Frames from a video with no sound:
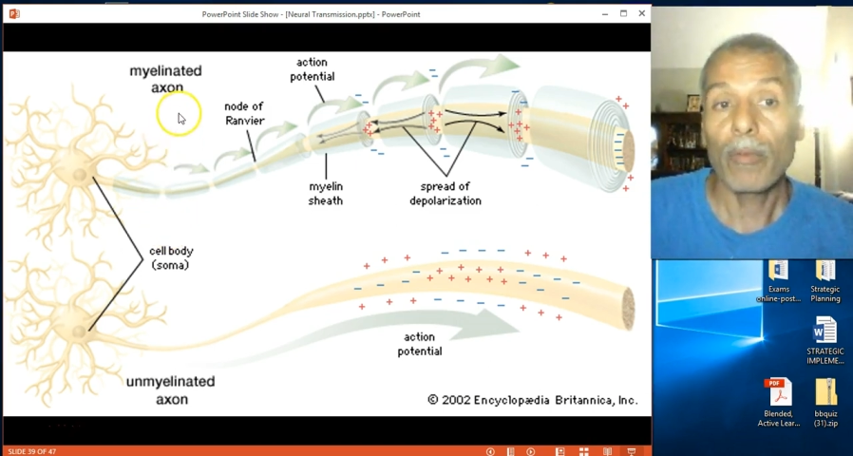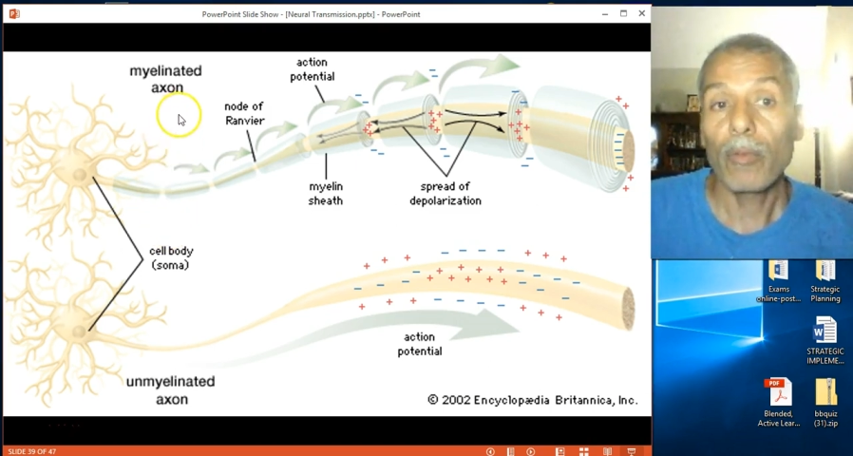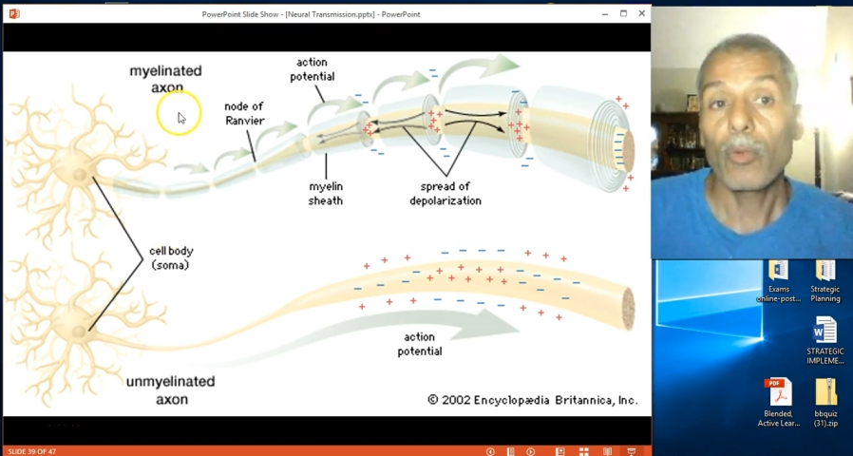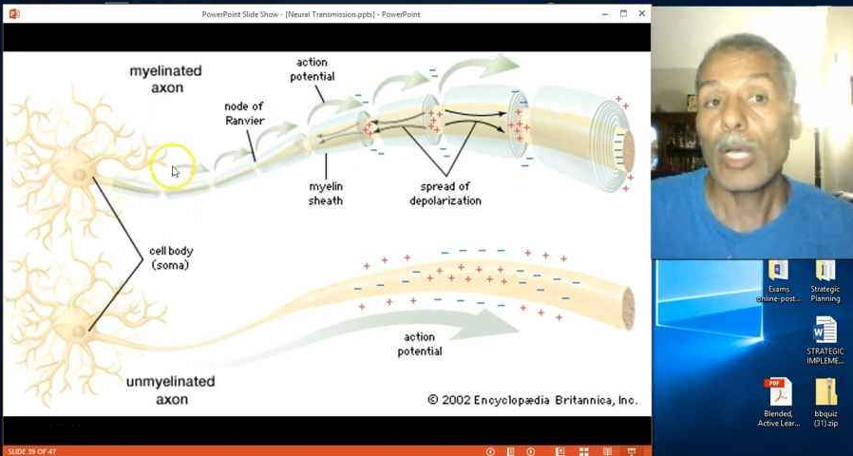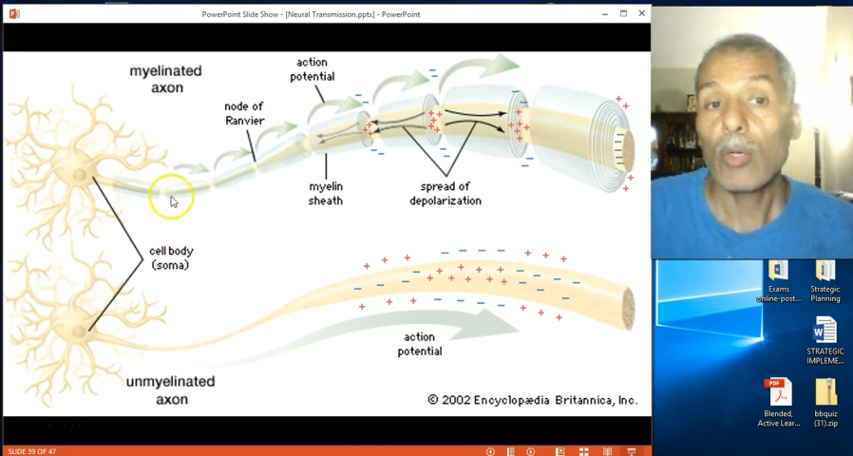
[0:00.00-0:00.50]

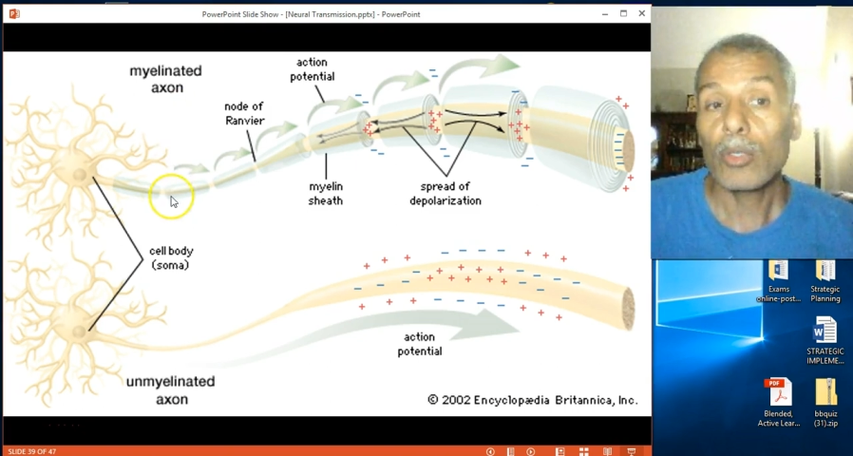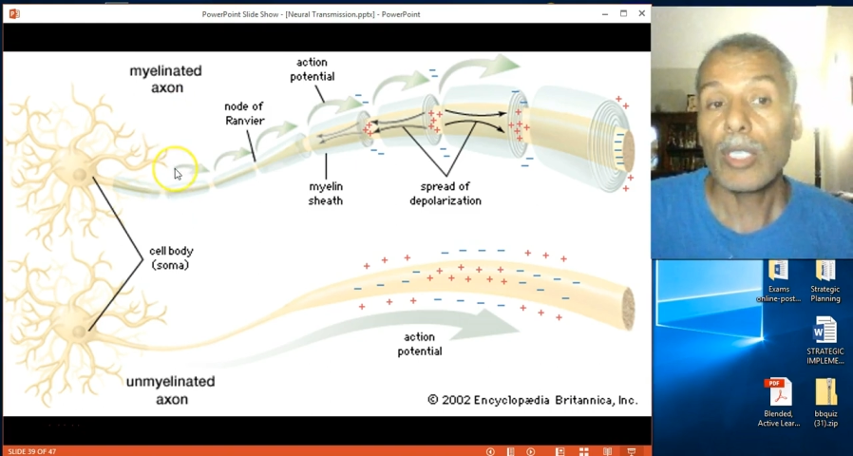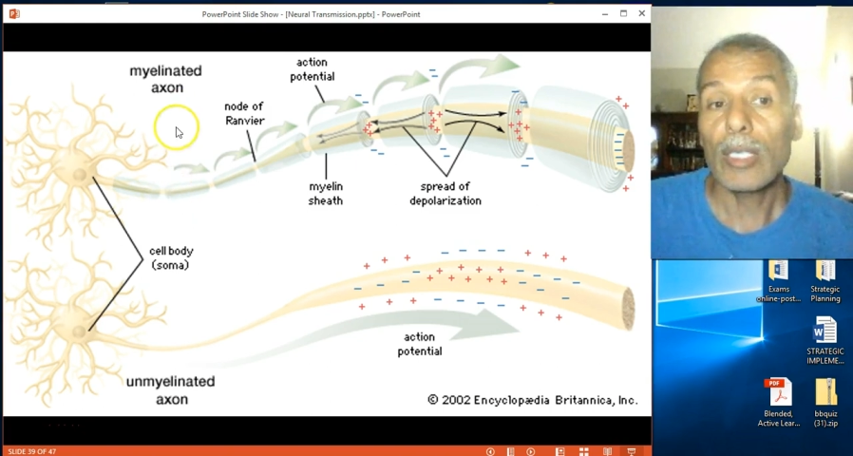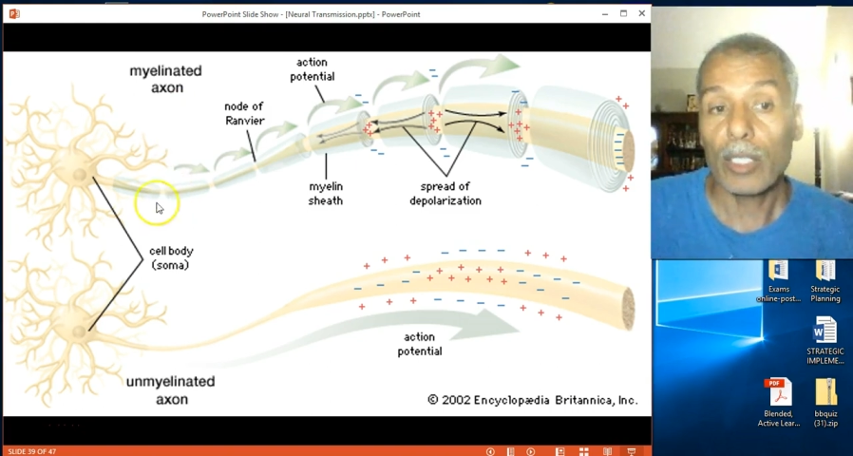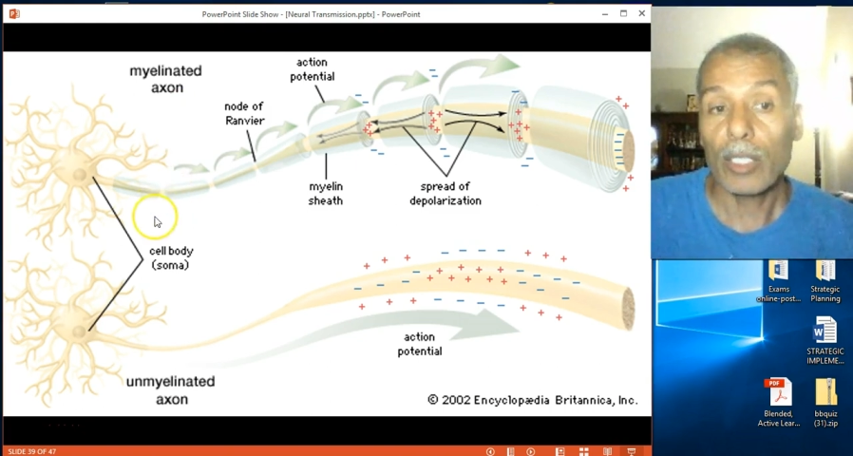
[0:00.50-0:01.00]
fluid
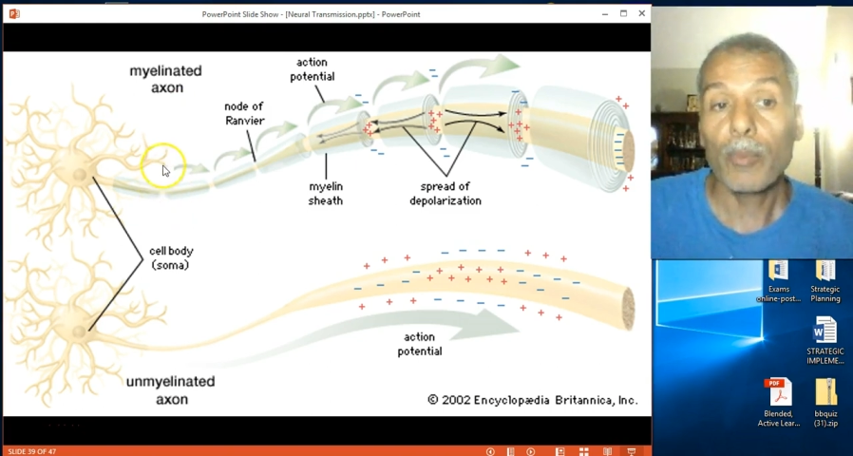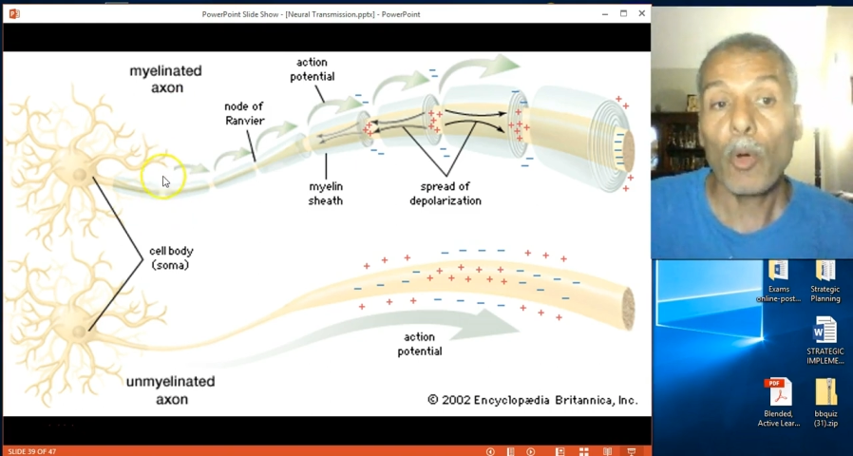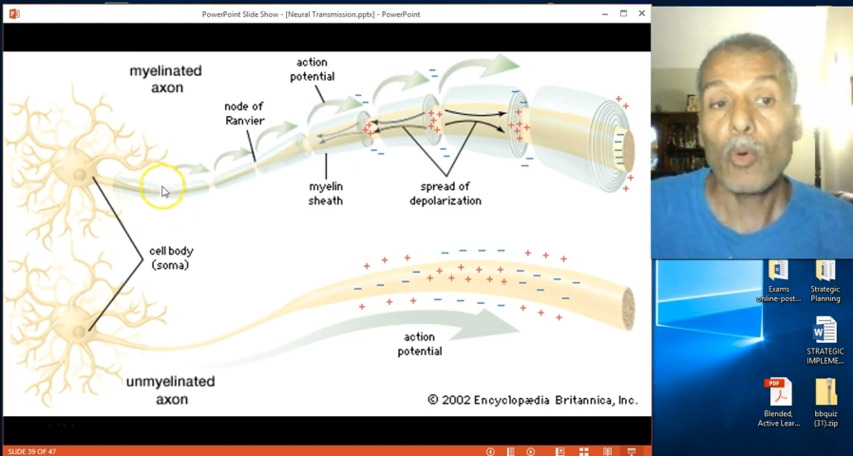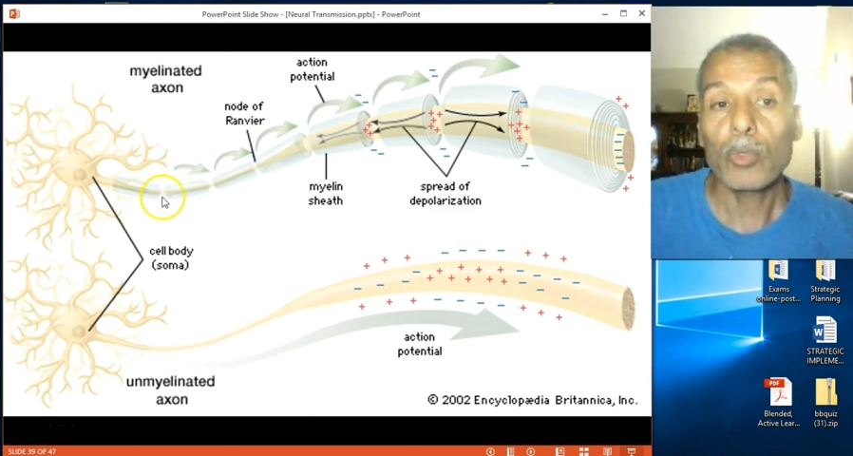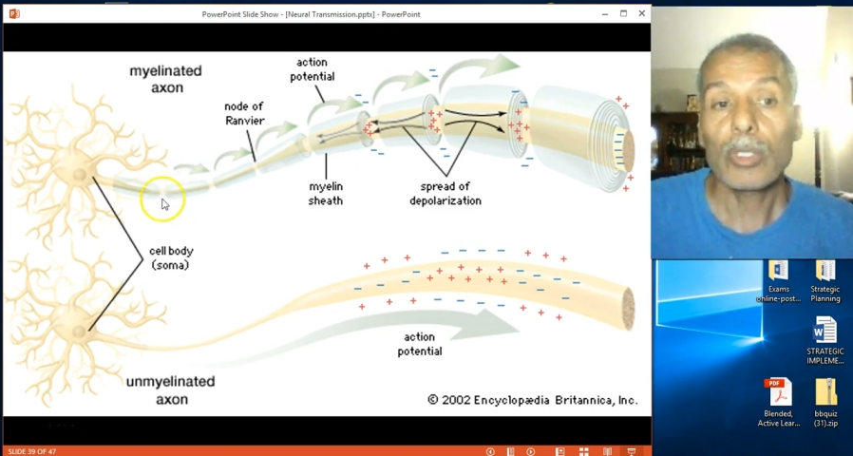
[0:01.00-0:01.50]
outside,
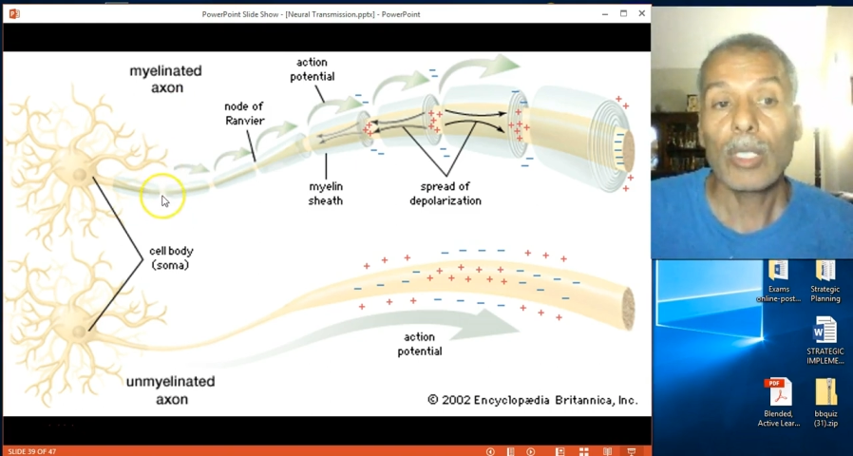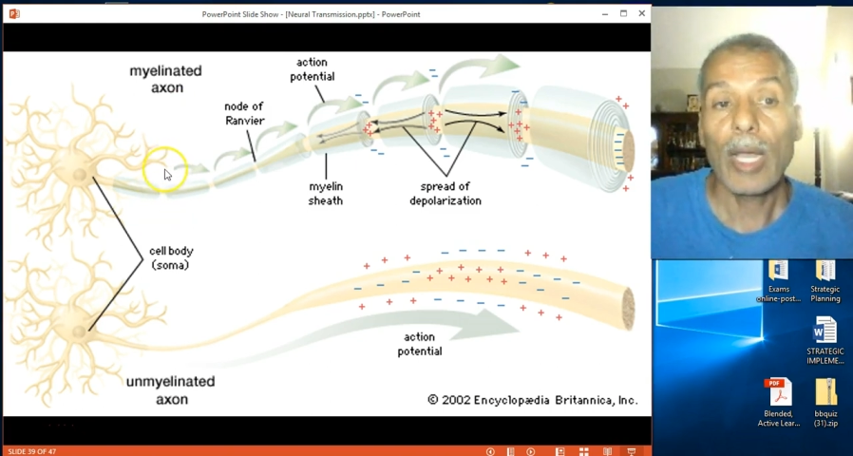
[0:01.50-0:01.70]
exposed.